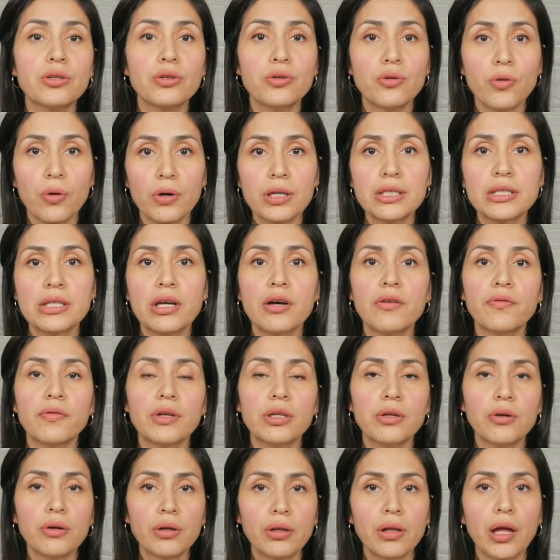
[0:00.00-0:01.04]
yourself
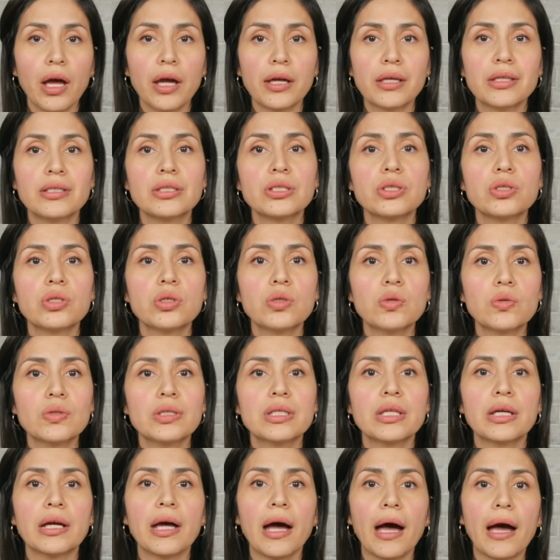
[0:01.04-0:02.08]
and your clients to
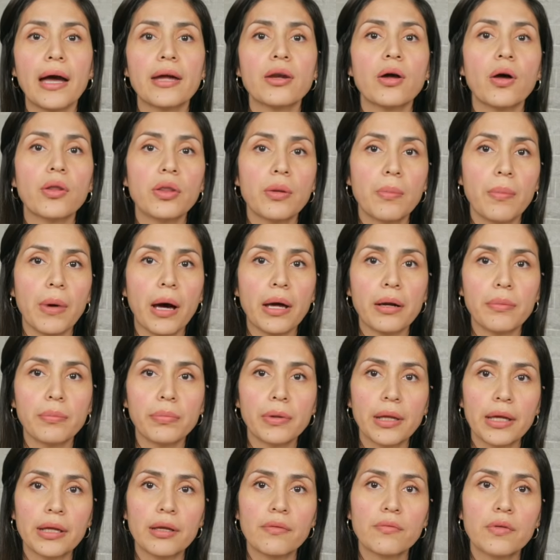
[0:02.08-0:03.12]
use the guide on the bottom
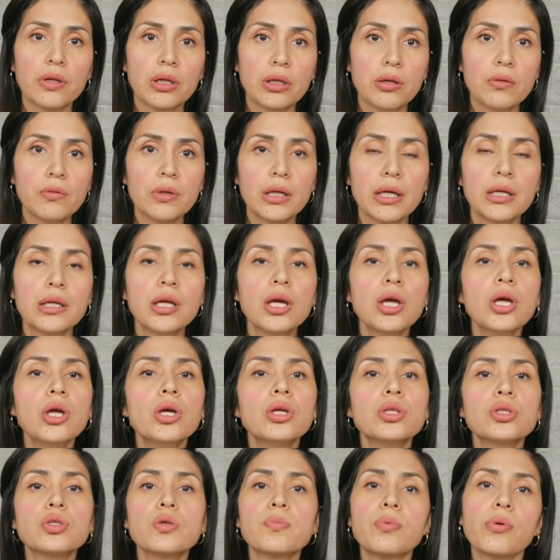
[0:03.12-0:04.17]
plate of the unit
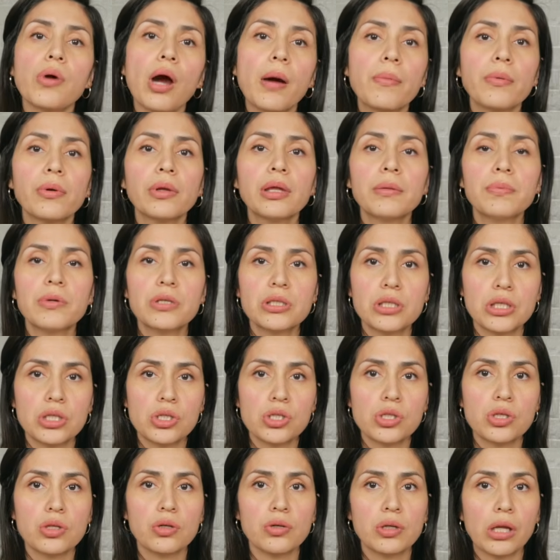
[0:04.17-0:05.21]
to properly
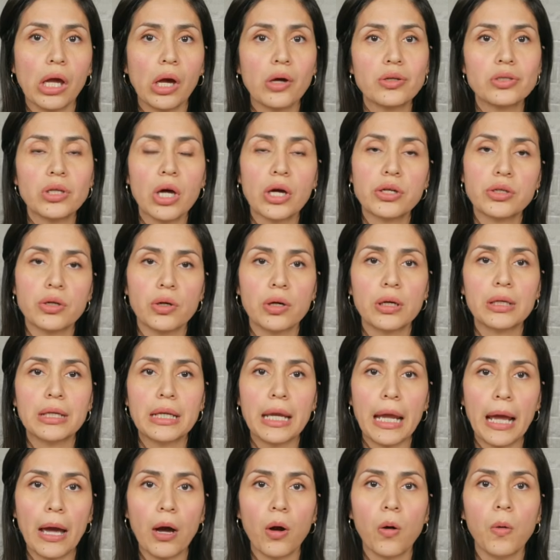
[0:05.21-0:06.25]
position their nails under a
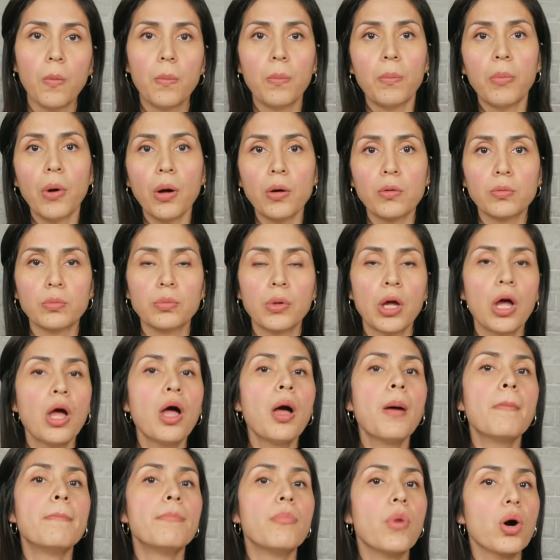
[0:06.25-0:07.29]
nail bulb.
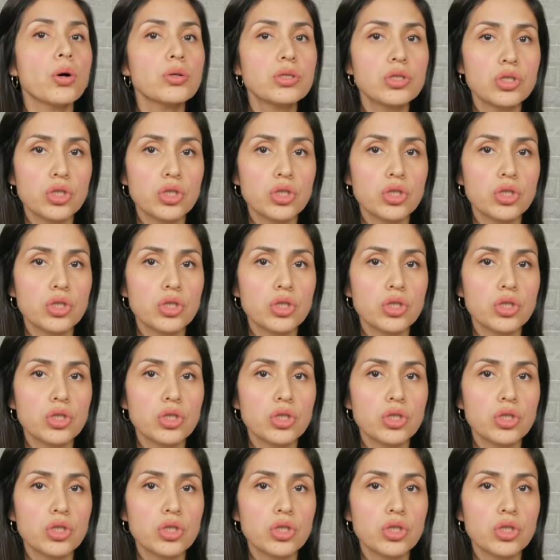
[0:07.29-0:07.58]
Most